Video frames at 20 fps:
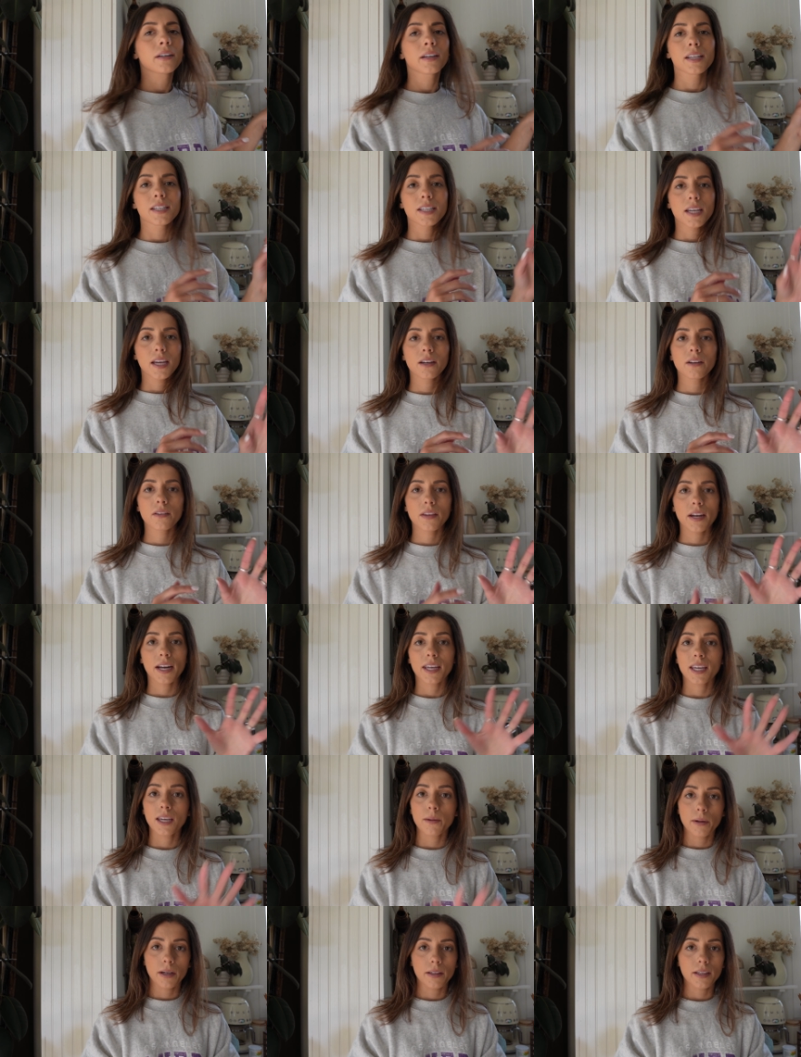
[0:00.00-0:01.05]
container that I
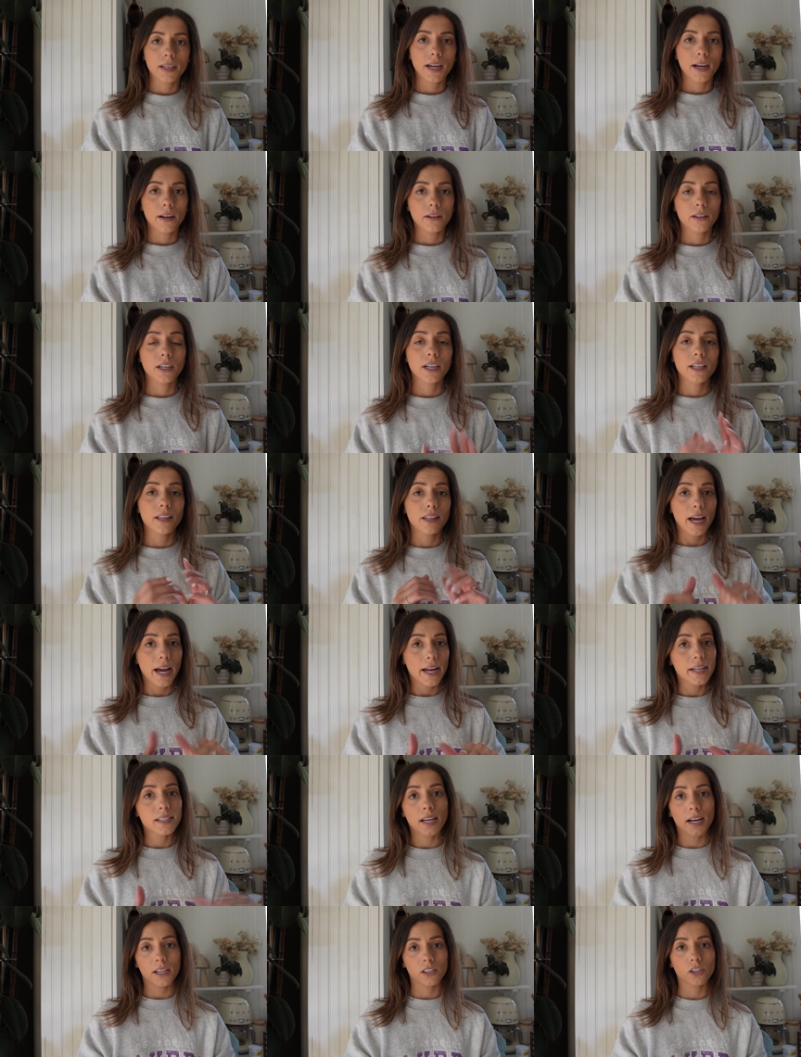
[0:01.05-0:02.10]
keep on the counter, and that
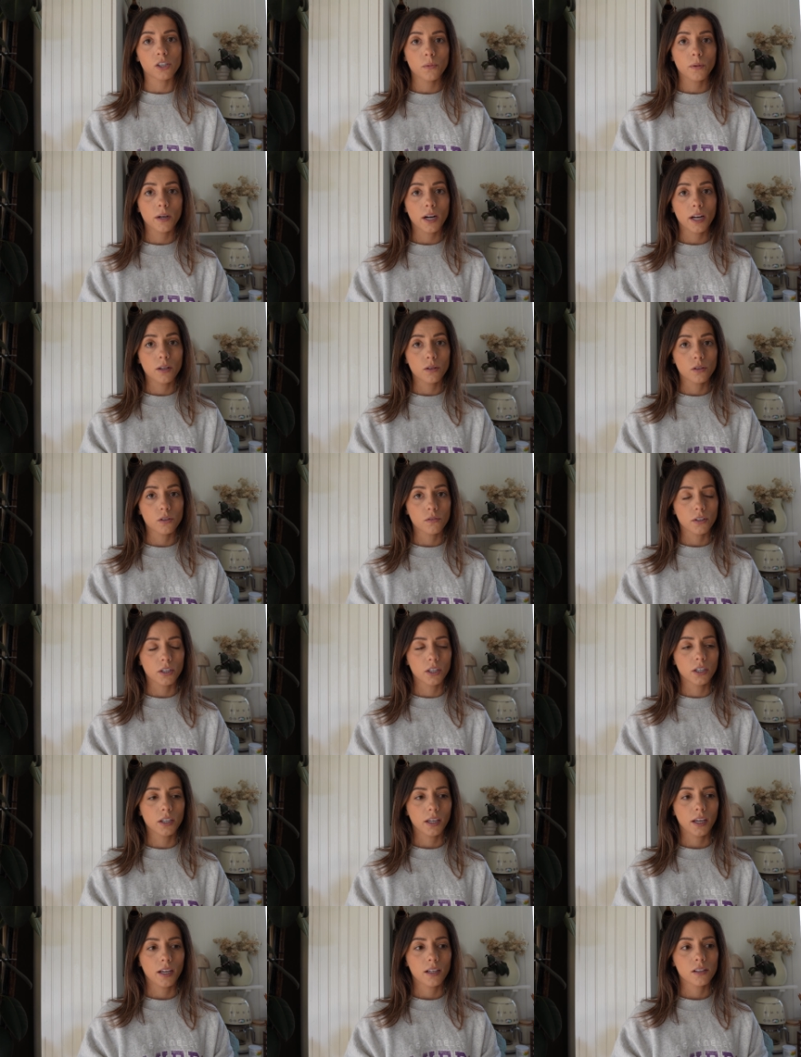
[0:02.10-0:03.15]
is actually what I use for
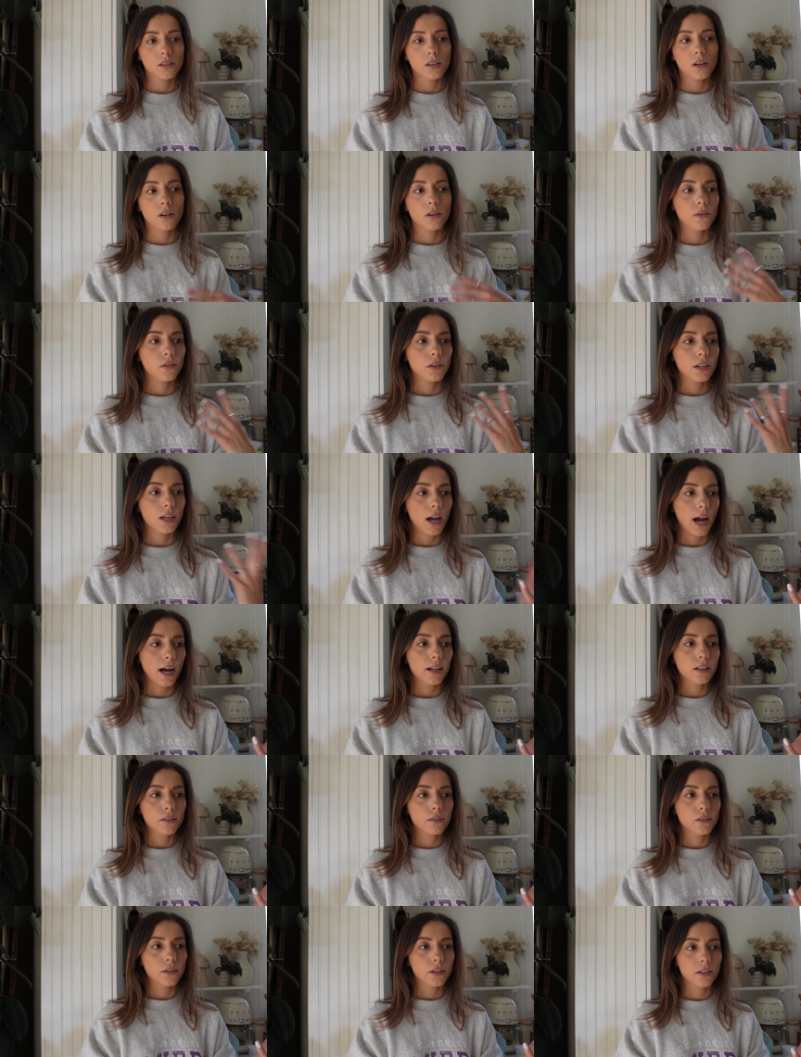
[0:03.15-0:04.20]
cooking. So the
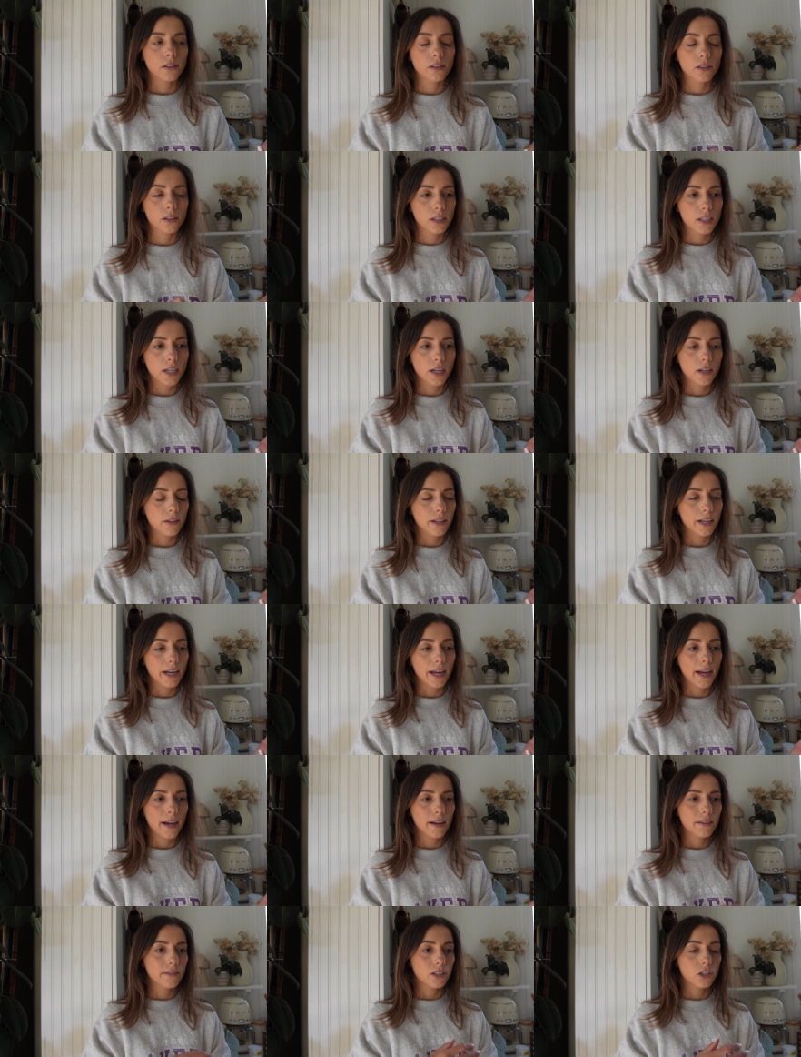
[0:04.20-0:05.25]
olive oil container that I
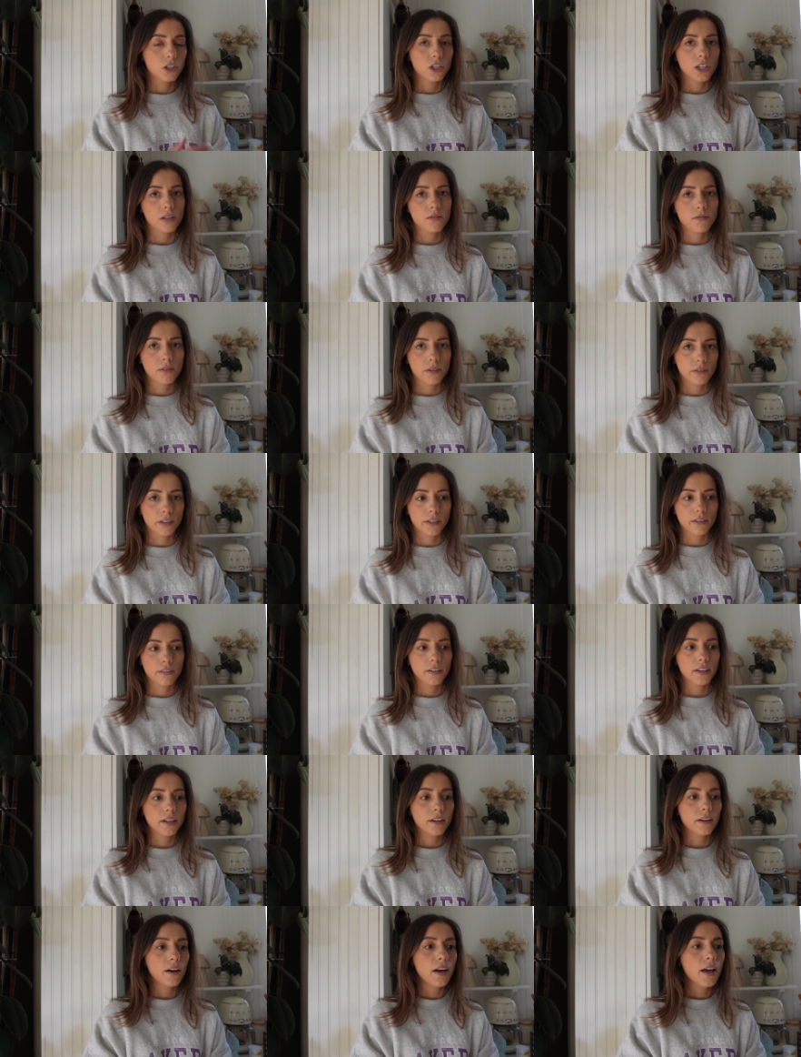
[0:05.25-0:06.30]
have is just for
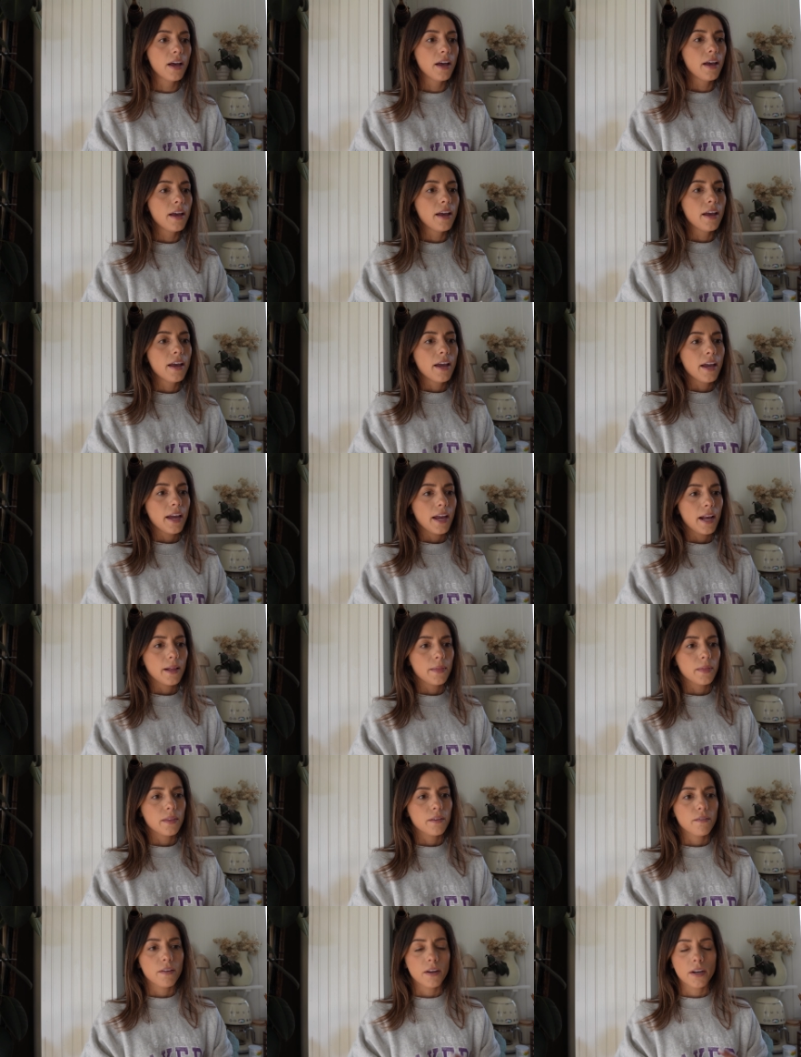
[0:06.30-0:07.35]
refill,
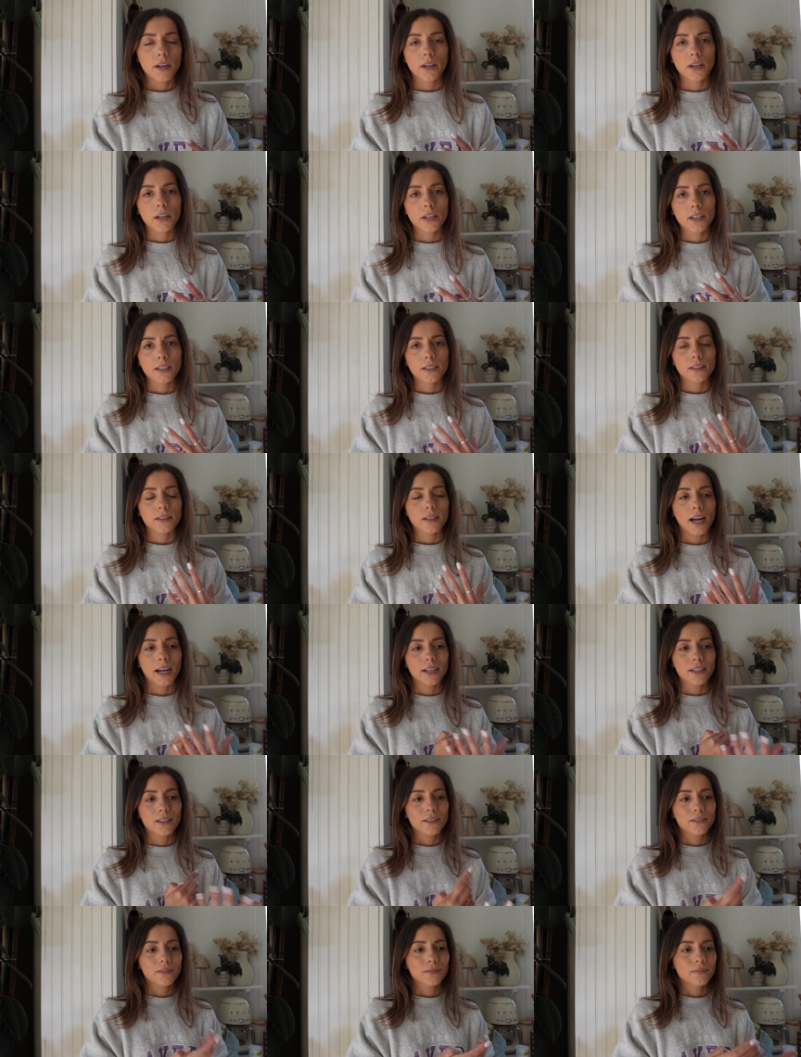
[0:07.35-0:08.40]
and the vinegar,
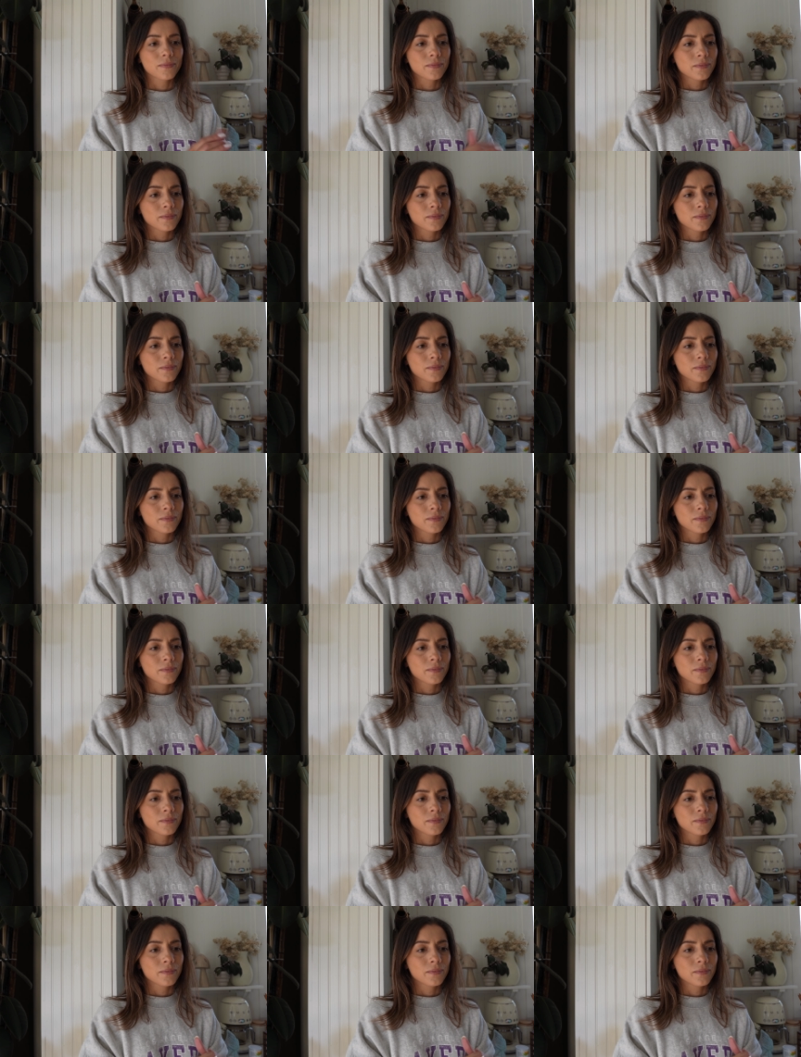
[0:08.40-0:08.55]
I